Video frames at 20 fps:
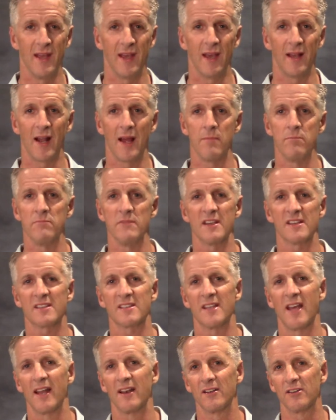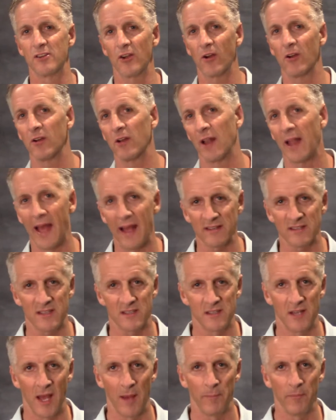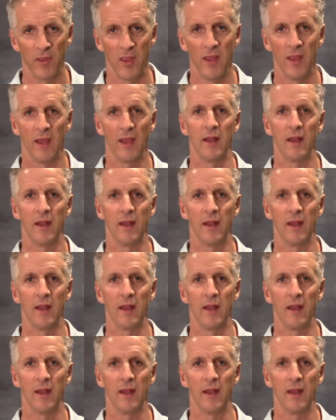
and I miss that darn last step,